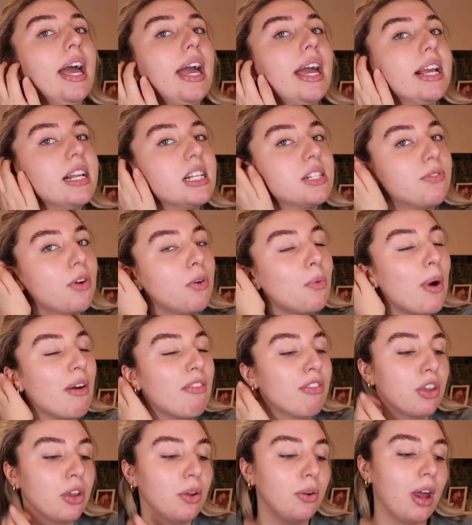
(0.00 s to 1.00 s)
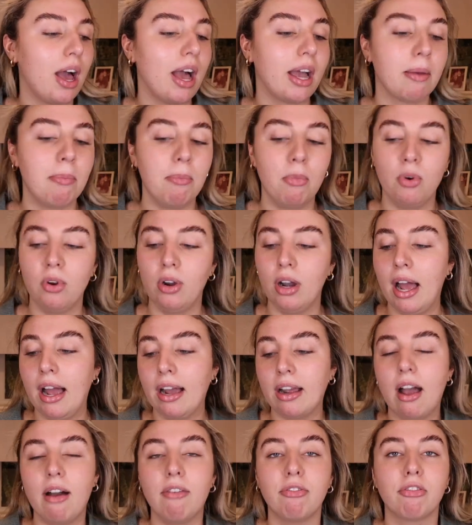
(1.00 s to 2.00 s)
it's for whether you like more like
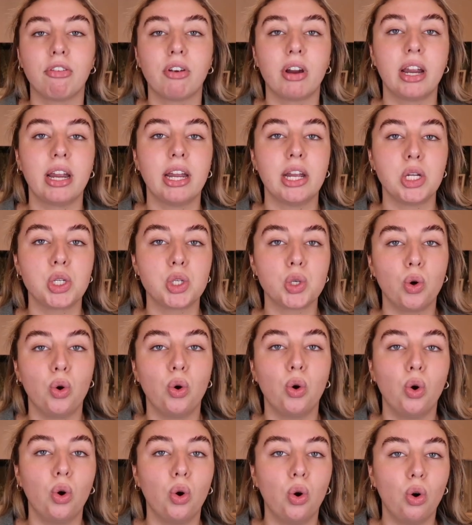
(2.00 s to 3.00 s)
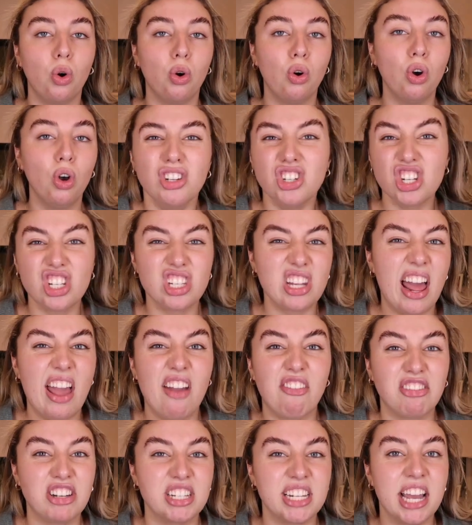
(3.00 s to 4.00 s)
coverage or just like
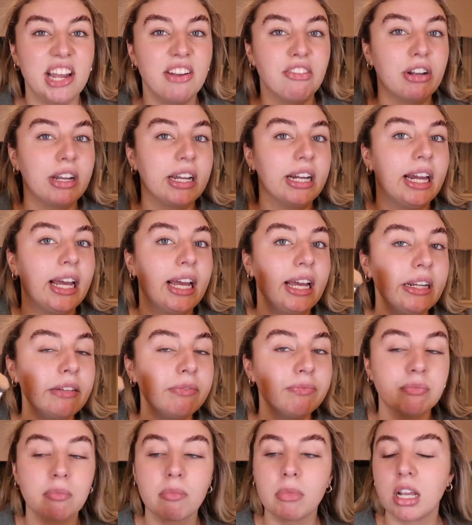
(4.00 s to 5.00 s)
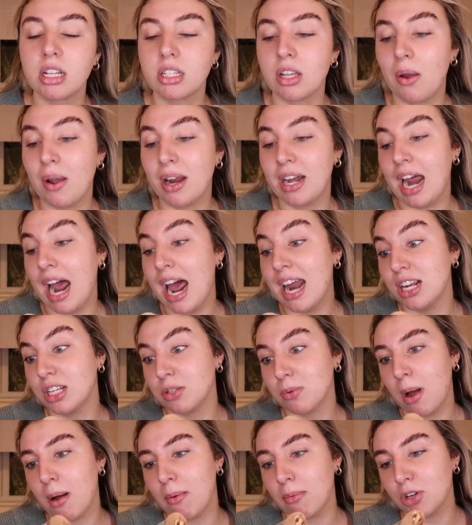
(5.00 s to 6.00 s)
everyday really. So and as
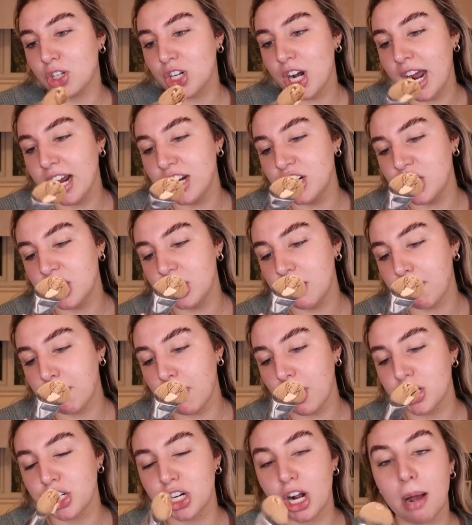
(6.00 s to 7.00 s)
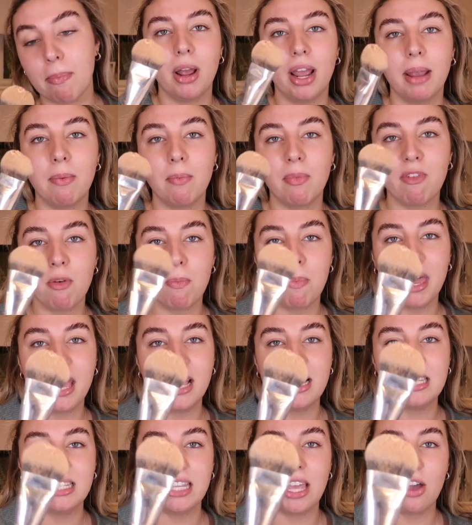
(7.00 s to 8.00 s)
well, I'm changing the brush up in with a
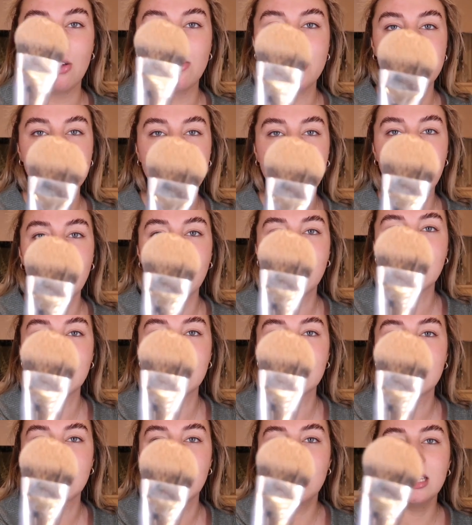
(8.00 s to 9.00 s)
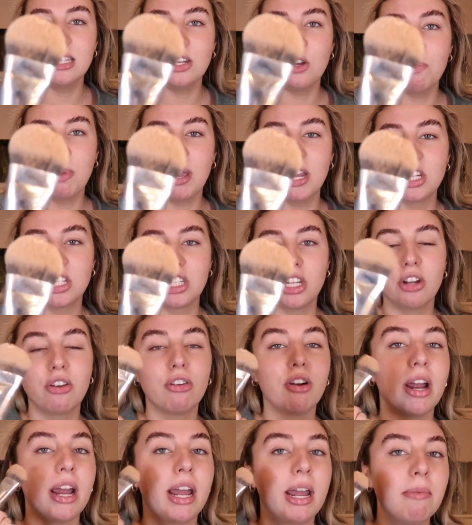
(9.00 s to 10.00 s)
PCO6. Still peaches and
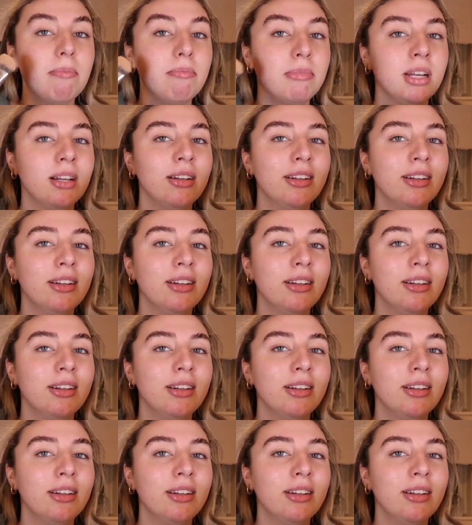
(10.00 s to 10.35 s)
cream.